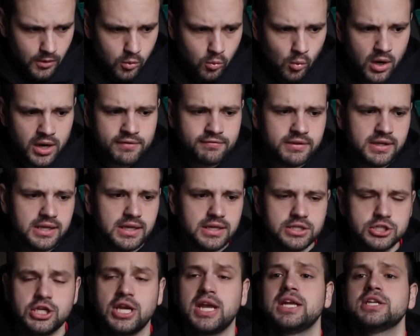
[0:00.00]
One of
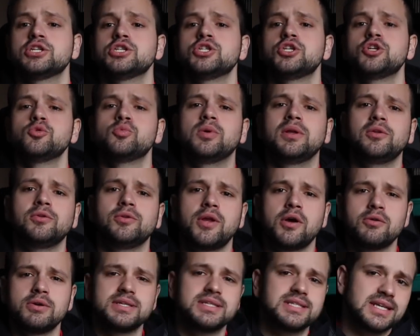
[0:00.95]
the changes you will
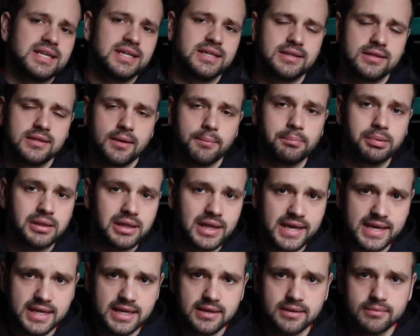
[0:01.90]
notice in the
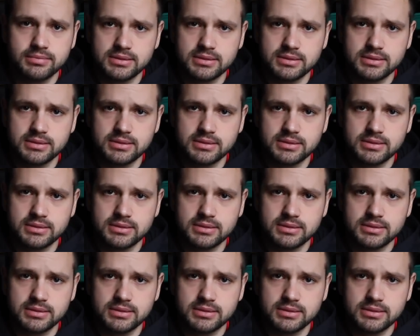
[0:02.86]
play,